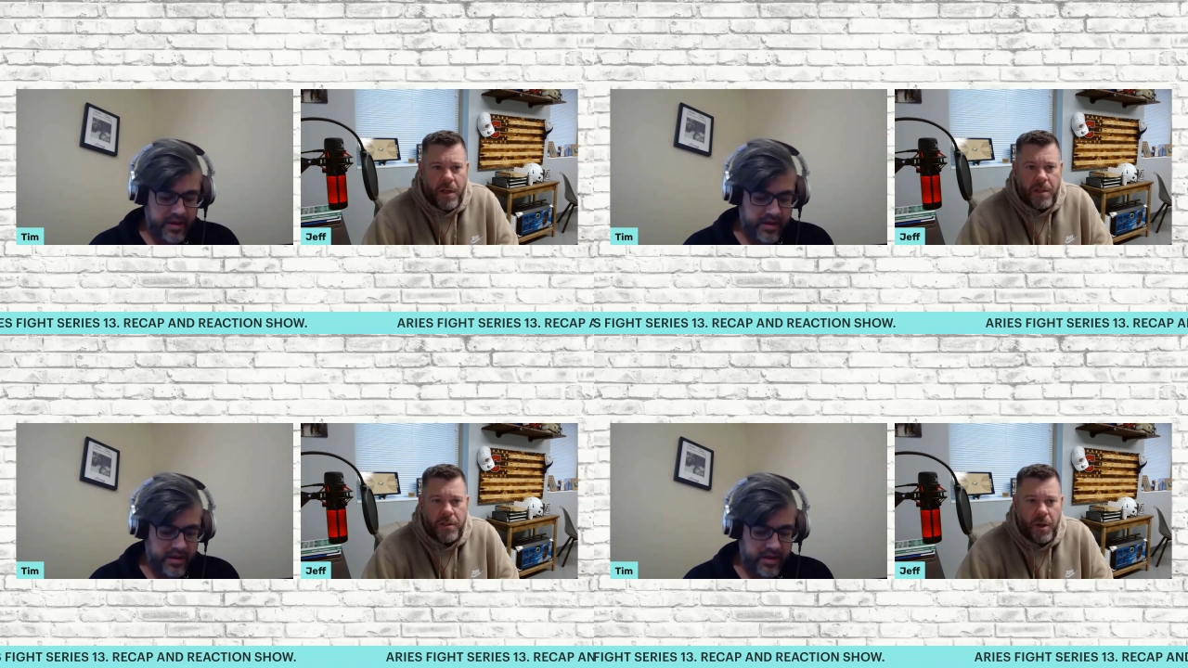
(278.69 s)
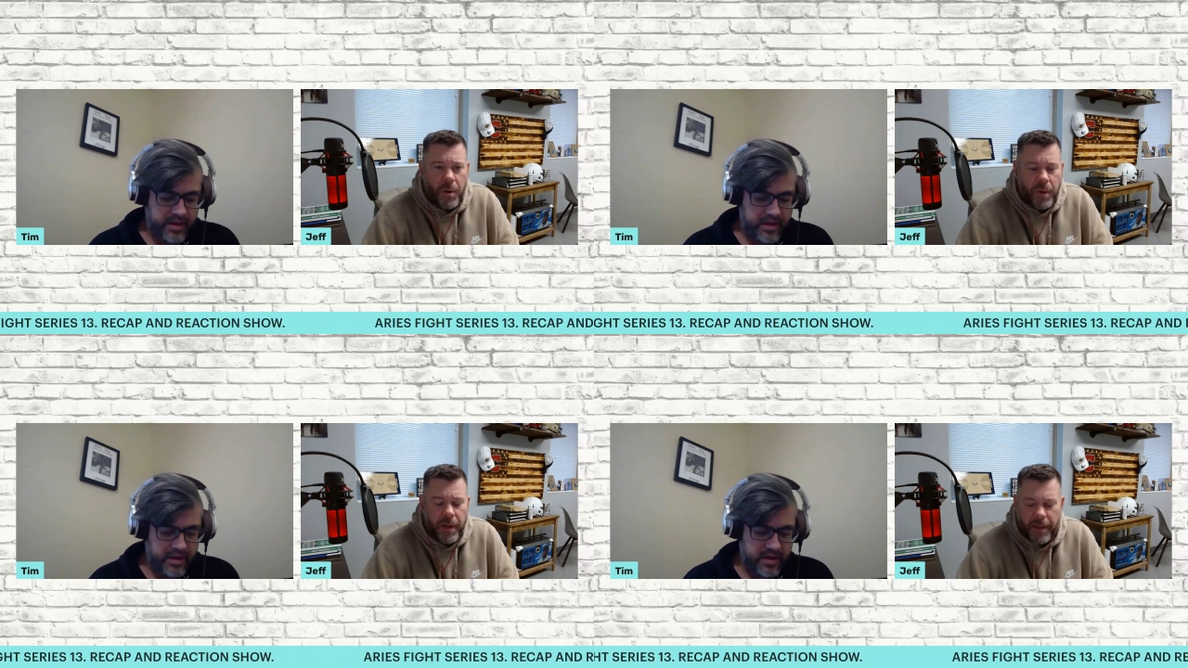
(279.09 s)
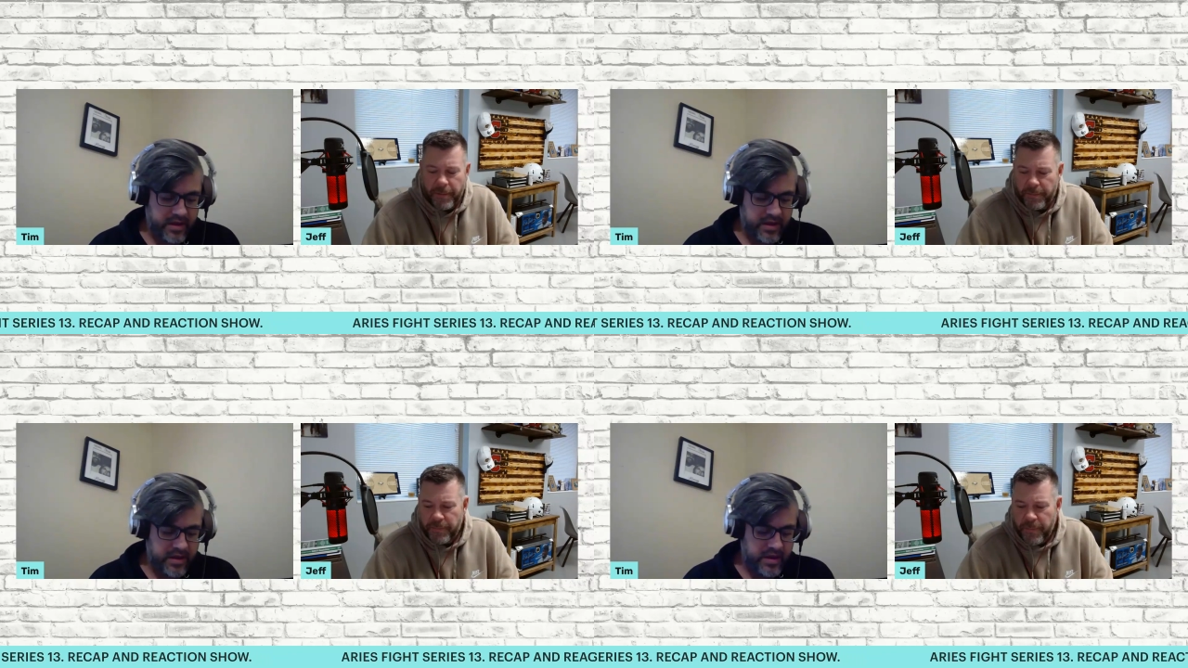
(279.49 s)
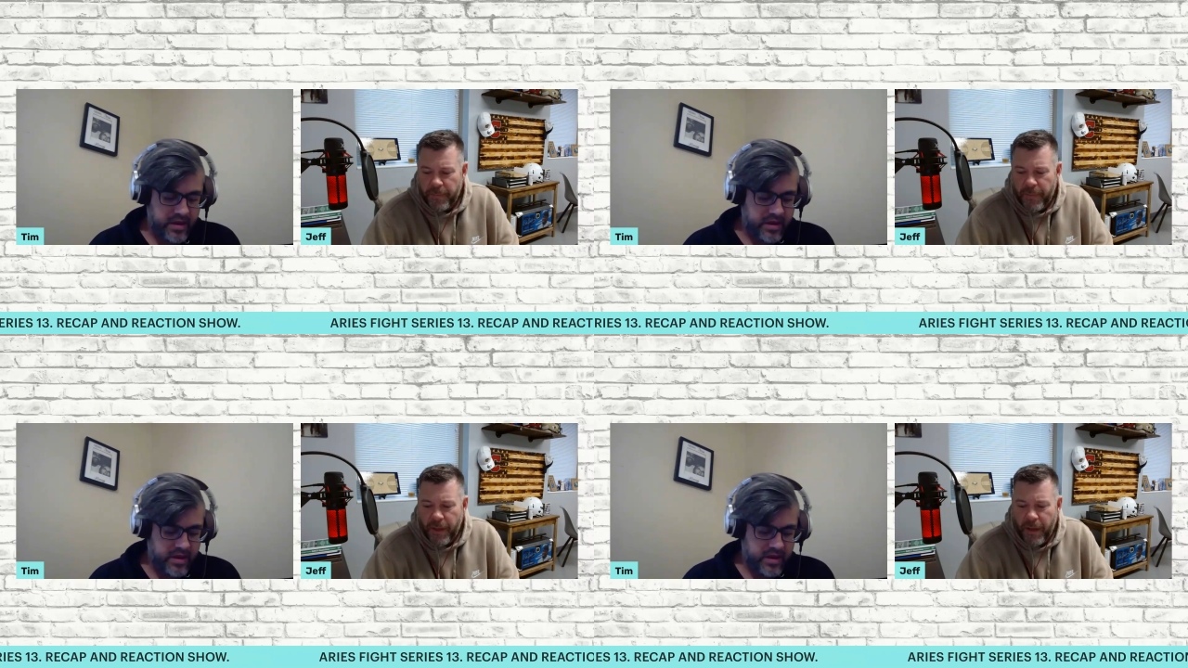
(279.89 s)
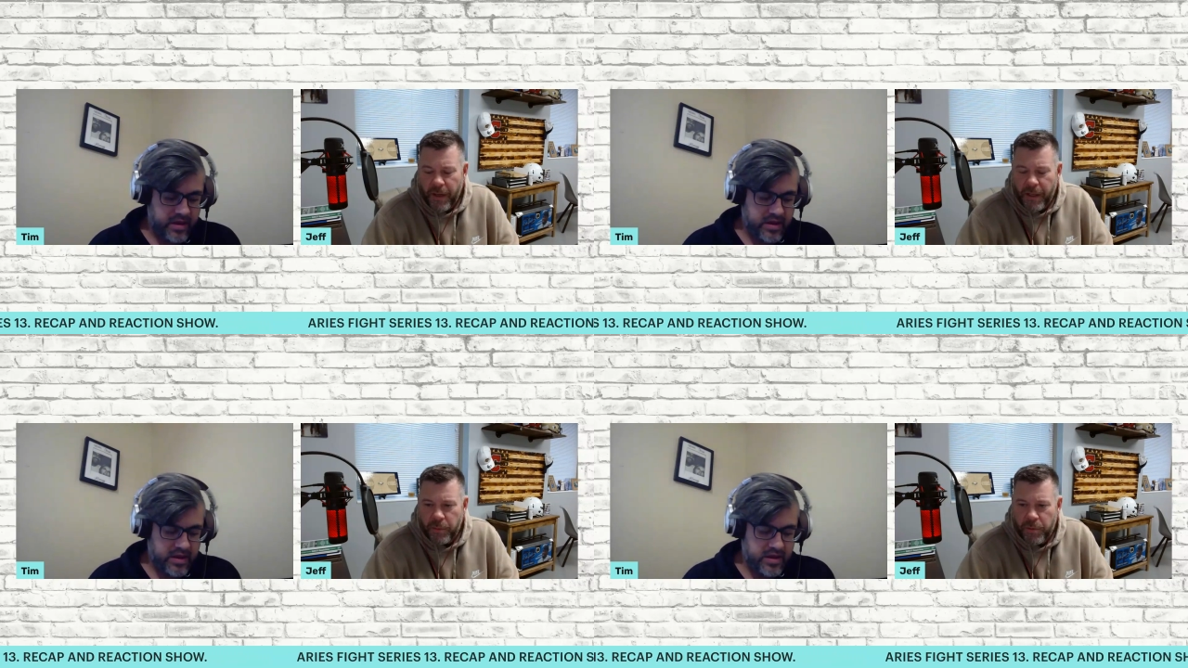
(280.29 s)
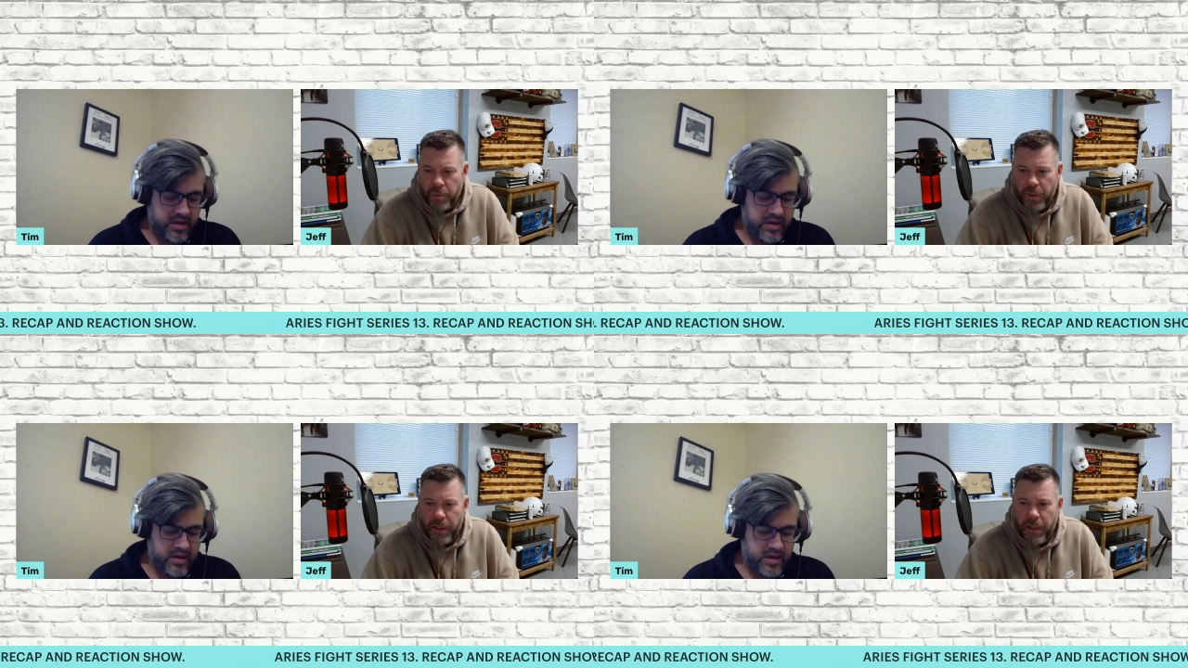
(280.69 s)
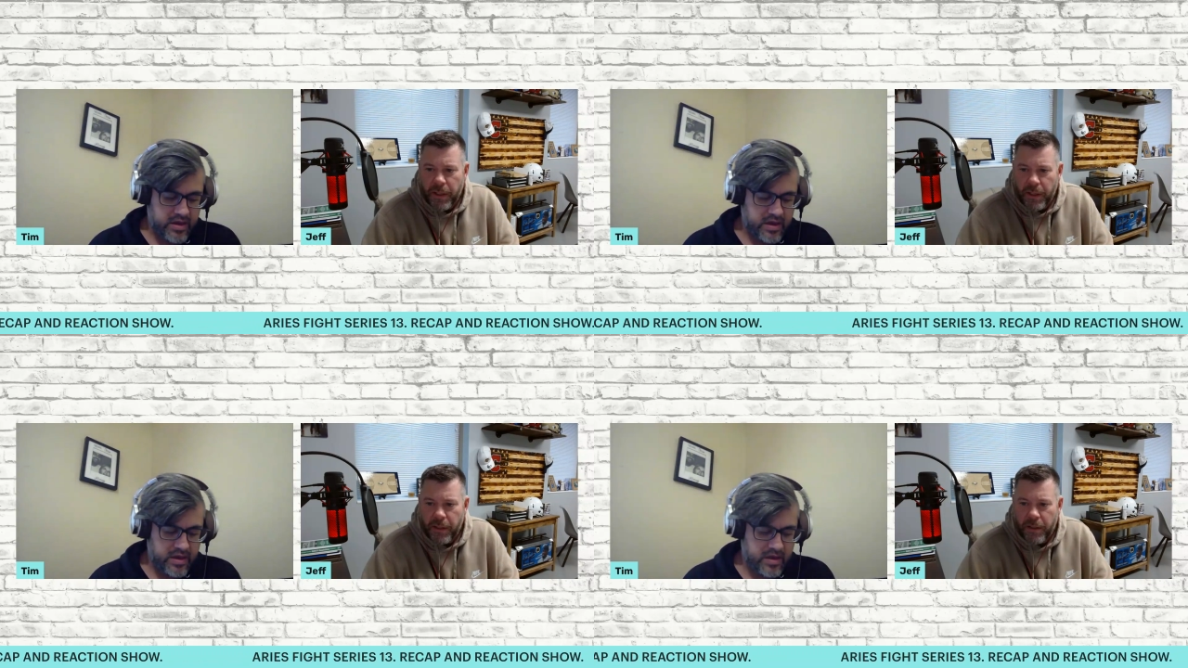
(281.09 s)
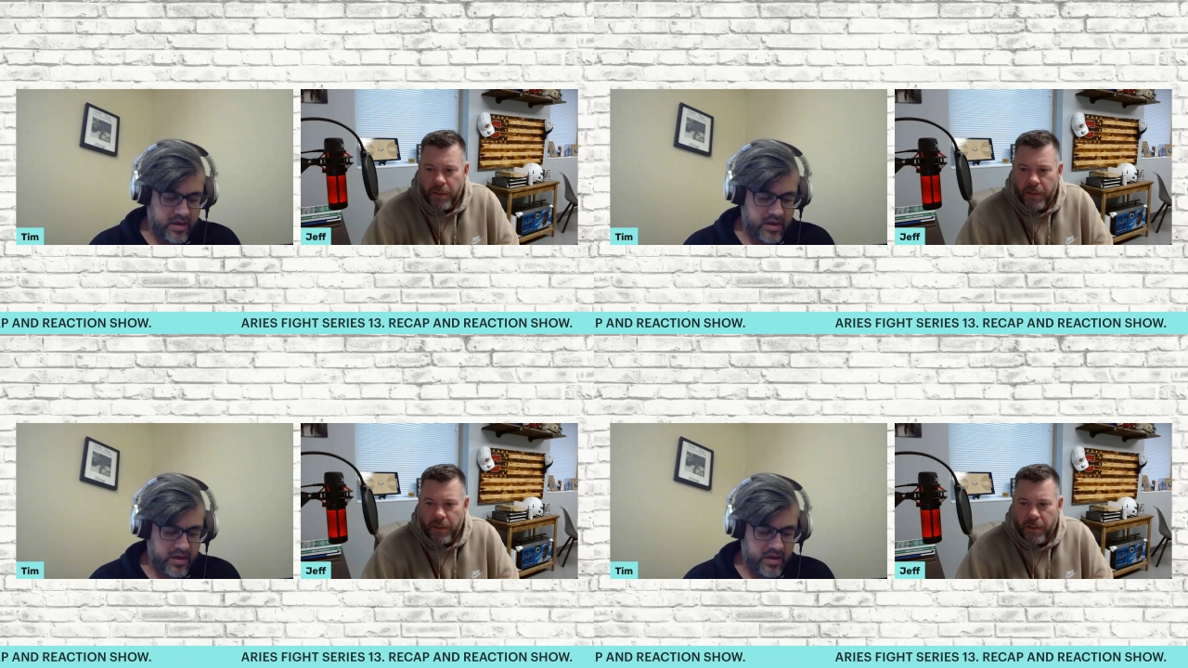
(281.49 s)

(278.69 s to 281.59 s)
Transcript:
Speaker 1: So um, uh, it was really uh,